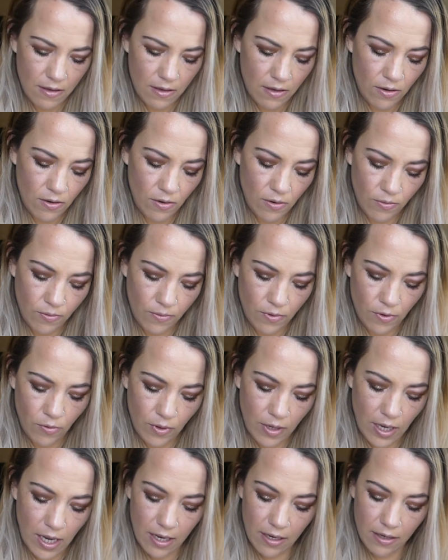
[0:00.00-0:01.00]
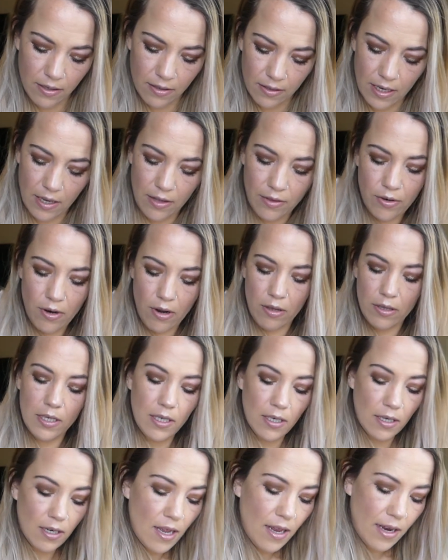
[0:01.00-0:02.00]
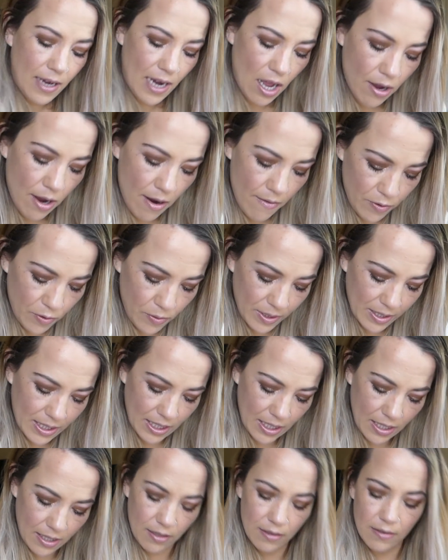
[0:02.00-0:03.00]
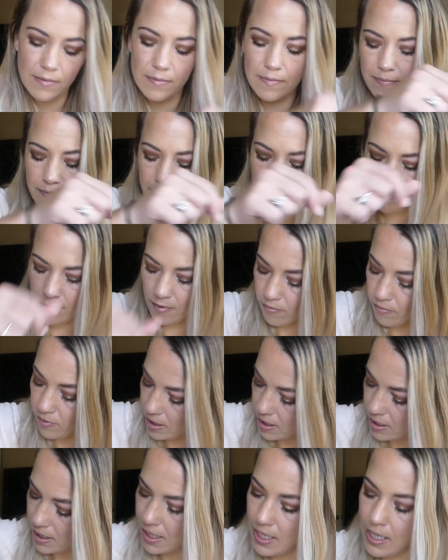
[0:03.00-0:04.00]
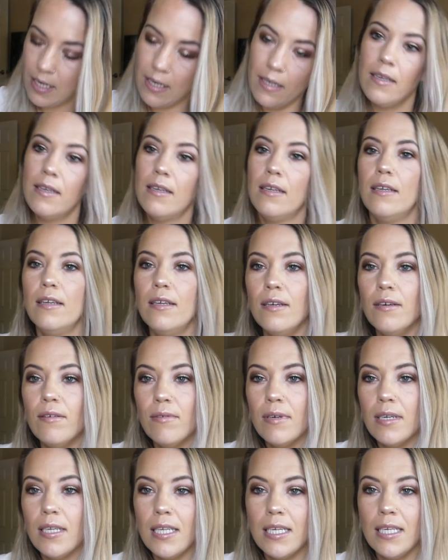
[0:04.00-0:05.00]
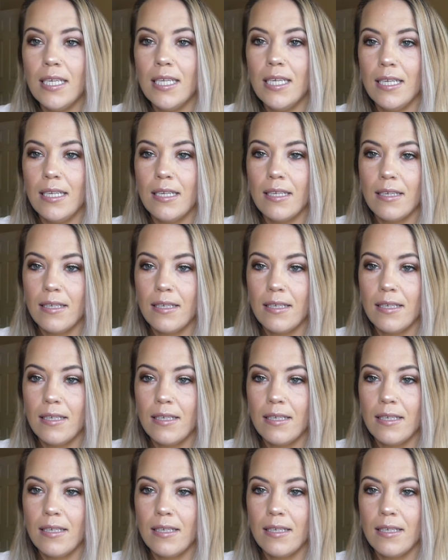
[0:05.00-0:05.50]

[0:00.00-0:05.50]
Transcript: No. Oh, God. Now they're all here. Now everyone's here. What do you need? What do you need?